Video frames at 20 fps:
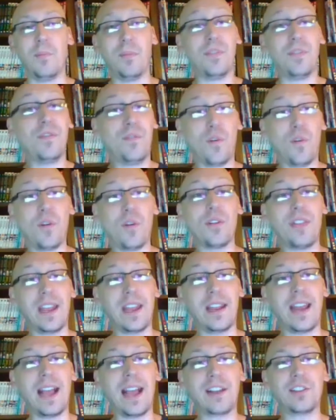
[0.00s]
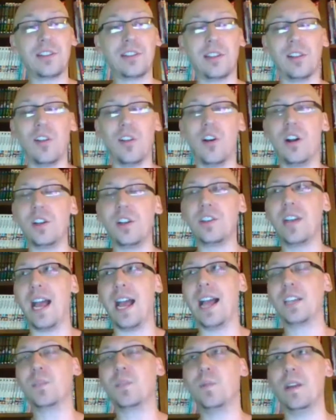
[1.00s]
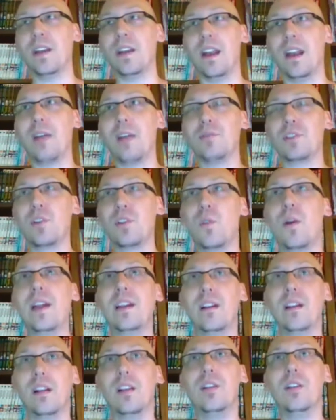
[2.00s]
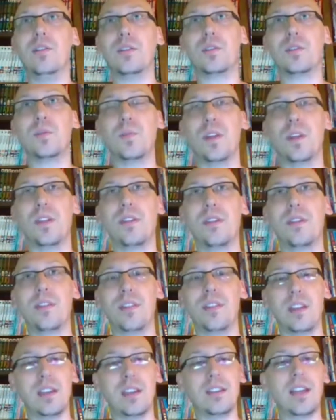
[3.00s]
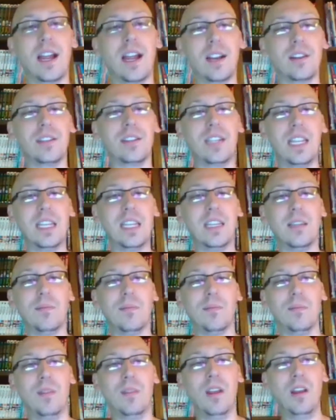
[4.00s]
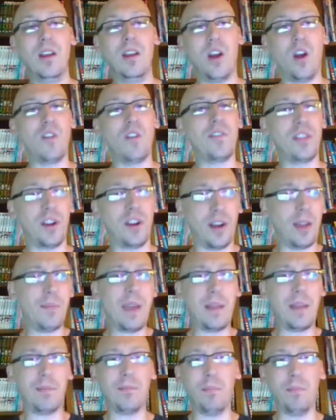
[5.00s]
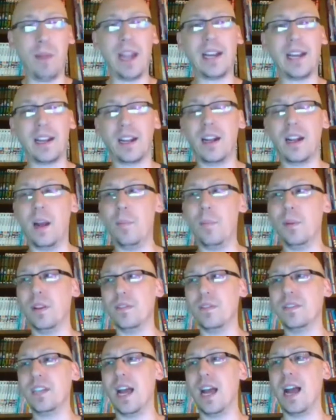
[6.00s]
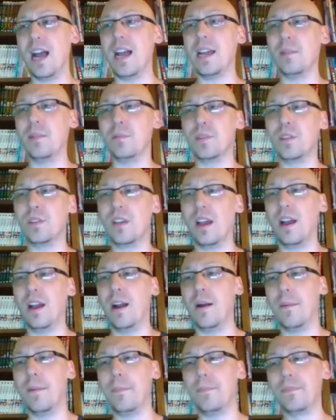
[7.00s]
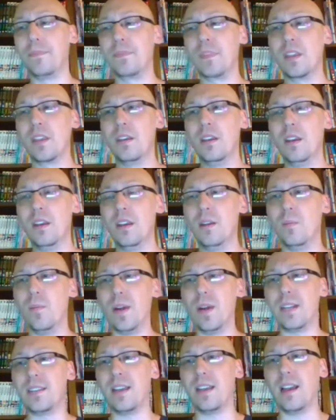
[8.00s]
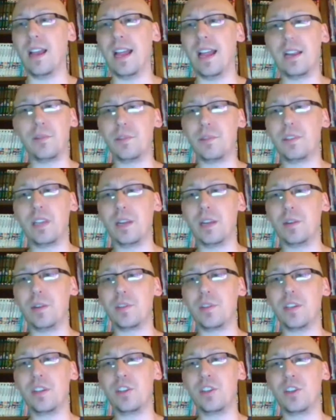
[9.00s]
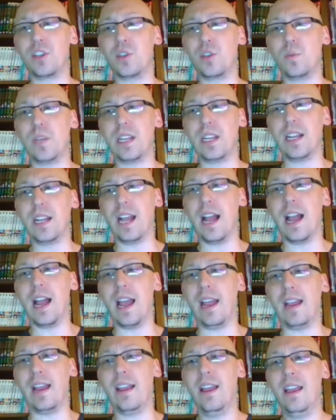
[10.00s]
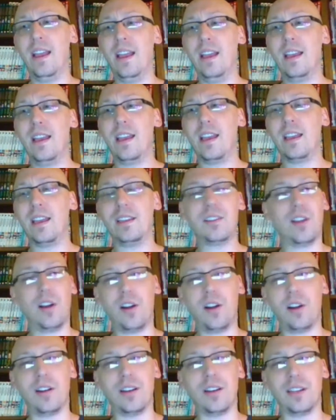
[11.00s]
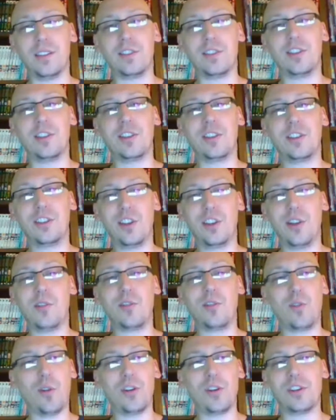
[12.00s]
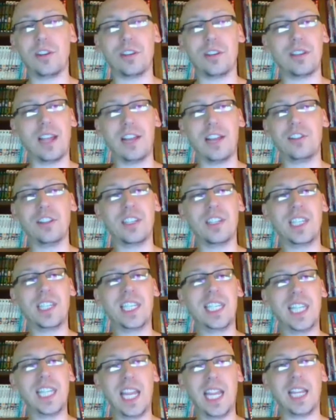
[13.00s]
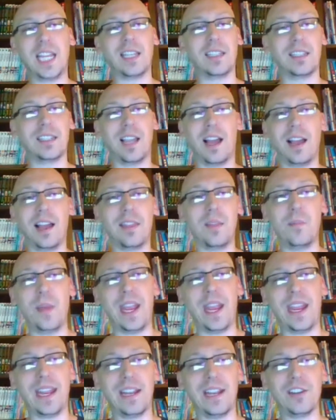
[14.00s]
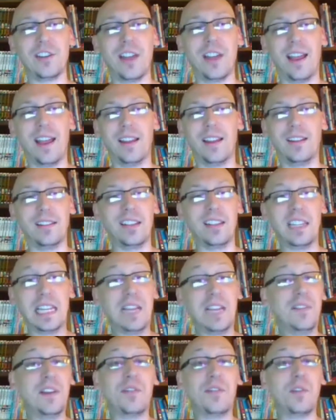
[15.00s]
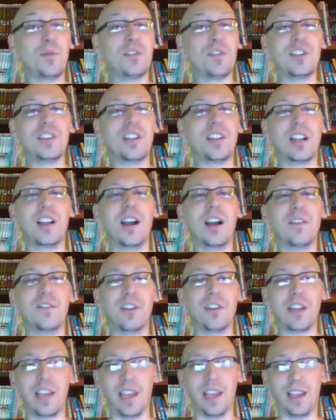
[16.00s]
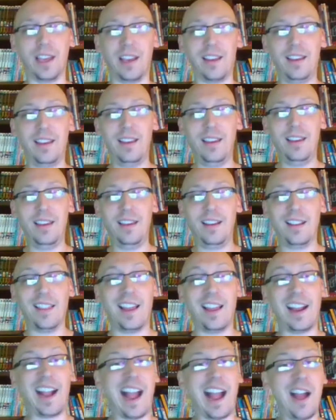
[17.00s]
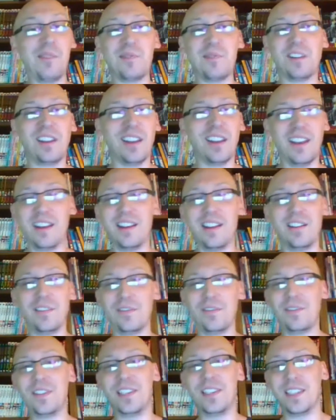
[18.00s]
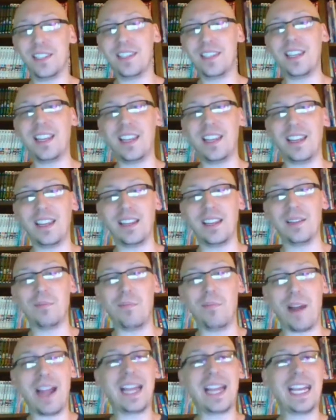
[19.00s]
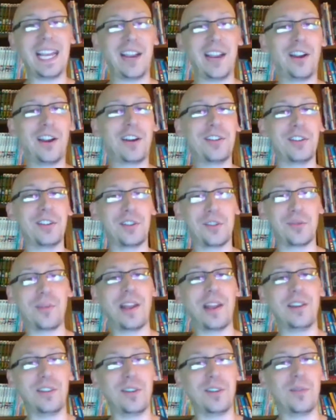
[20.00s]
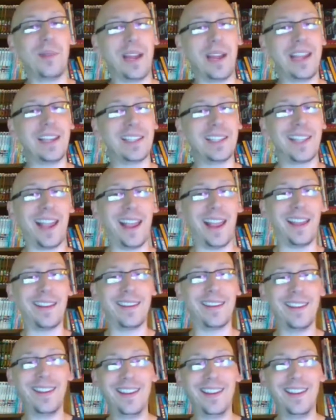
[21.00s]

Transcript: before they had actually launched Aspen. And I was quite close with the entire team over there. I met Mike a couple of times. But and he was such a sweet guy. His art is just so gorgeous and just sings on the page. And even if it were just a cover gig, like I would love to see my characters rendered by his hand.